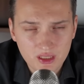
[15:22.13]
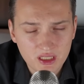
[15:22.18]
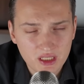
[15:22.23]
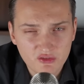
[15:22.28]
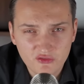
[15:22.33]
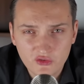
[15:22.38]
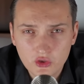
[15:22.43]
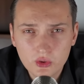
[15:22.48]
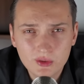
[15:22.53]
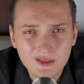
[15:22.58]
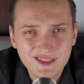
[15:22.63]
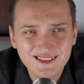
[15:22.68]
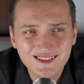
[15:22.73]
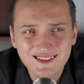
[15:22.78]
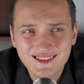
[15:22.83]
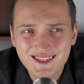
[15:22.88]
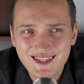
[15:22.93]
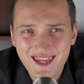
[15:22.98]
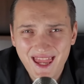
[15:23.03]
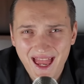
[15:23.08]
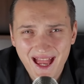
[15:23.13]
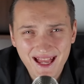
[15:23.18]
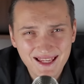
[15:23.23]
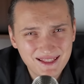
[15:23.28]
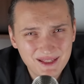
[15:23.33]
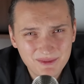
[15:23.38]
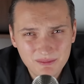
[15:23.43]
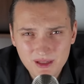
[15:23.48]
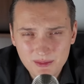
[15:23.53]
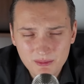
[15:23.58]
If your utility has
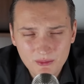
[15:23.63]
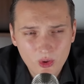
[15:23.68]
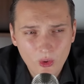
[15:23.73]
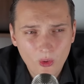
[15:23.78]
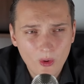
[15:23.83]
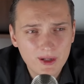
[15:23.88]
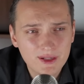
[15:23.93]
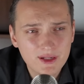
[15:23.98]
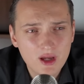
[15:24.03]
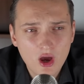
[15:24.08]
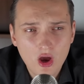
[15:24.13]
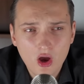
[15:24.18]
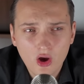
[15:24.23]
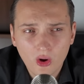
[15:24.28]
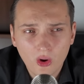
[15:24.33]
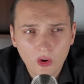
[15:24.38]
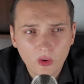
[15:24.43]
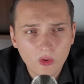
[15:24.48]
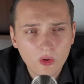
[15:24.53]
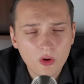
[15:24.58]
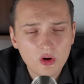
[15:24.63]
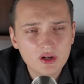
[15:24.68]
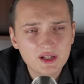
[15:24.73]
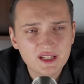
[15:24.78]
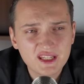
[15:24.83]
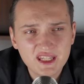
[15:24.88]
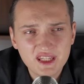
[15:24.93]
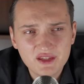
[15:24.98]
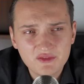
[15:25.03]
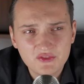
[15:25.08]
a meme coin or
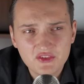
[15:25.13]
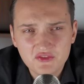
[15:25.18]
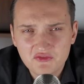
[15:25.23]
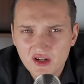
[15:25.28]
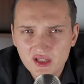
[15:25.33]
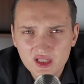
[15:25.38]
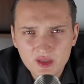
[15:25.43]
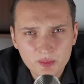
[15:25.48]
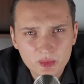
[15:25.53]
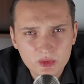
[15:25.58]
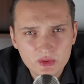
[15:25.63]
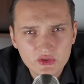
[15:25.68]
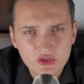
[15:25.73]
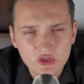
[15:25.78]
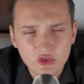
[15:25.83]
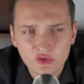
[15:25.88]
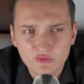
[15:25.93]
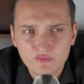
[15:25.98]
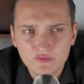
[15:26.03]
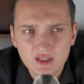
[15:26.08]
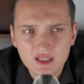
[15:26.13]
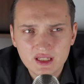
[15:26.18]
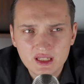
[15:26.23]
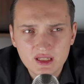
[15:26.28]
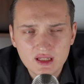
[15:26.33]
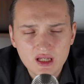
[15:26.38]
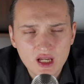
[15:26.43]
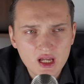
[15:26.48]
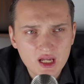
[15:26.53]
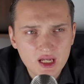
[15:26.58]
if developers of the